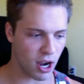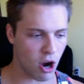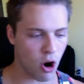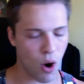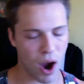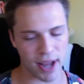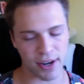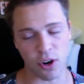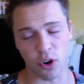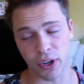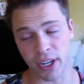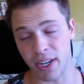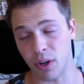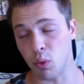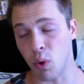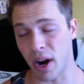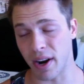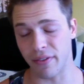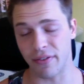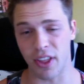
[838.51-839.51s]
oh, I don't need
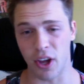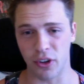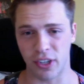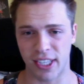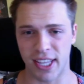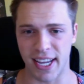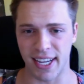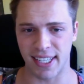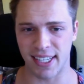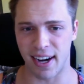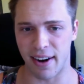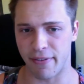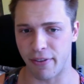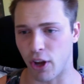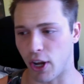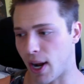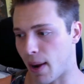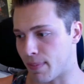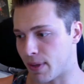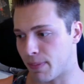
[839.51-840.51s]
one of those things, and I feel like I'm